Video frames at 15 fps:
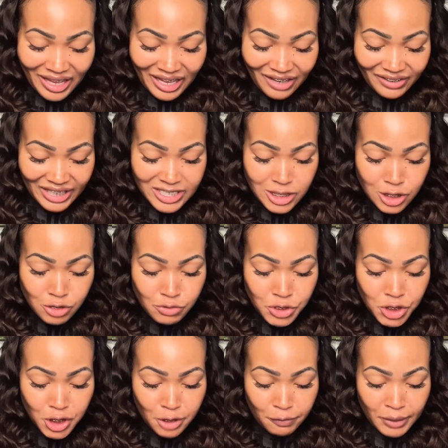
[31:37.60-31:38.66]
Okay, you
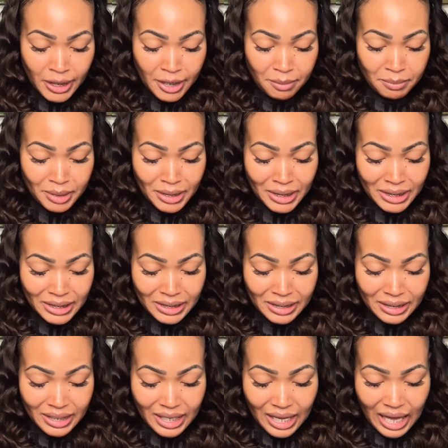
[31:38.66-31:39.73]
should have kept
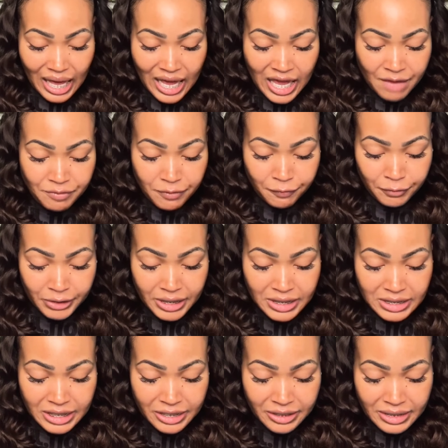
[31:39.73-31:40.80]
Mahia. I have a
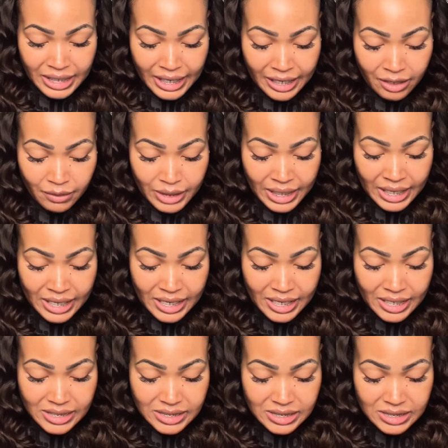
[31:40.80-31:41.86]
friend there now and
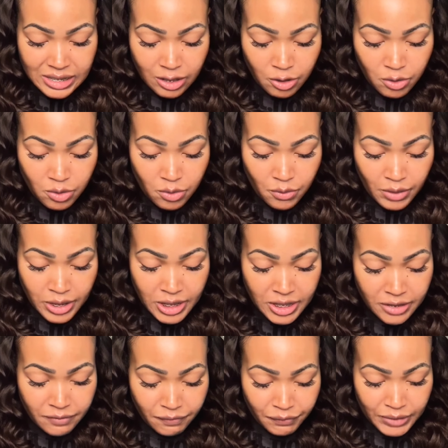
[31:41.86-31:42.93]
has no
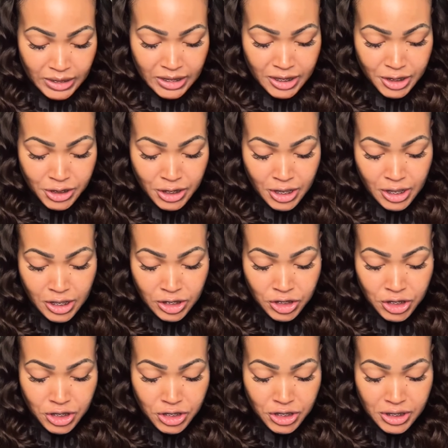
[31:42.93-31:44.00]
hidden fees.
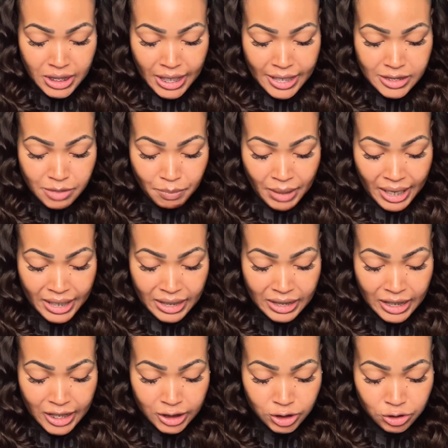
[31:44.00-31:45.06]
She just had to pay an
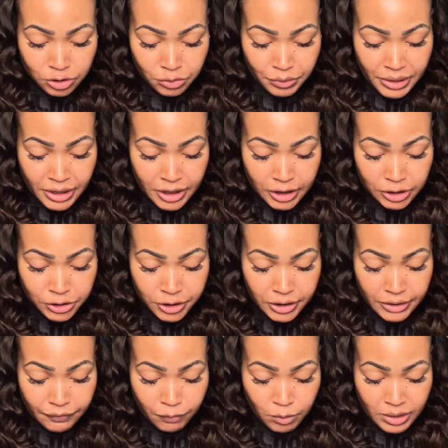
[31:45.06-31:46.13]
extra
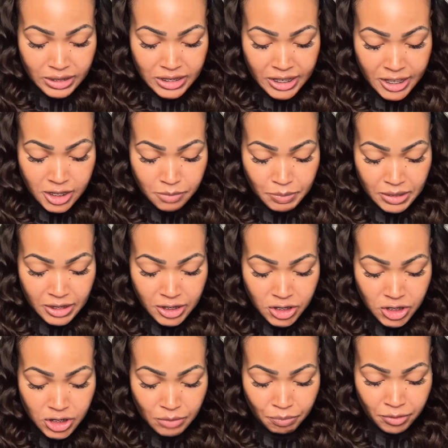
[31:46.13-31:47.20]
$300 for a test because
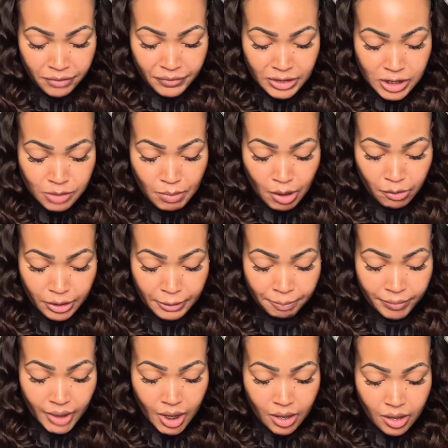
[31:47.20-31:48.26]
she's a previous smoker.
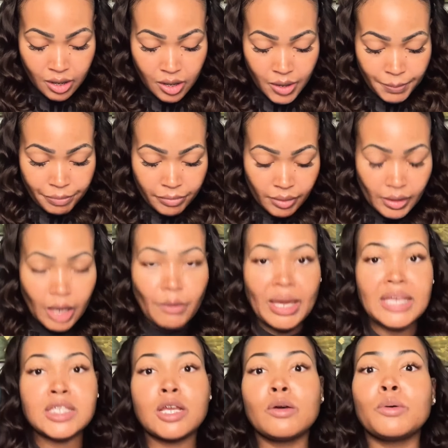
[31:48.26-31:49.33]

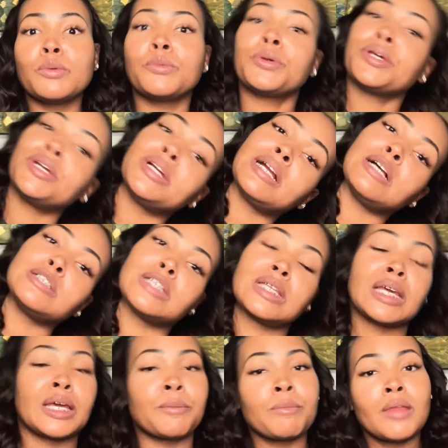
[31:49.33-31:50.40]
Okay, so here goes the
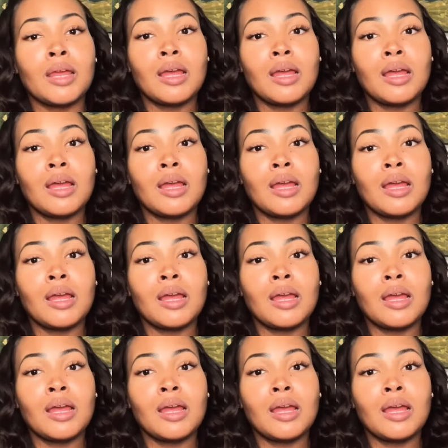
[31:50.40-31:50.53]
thing.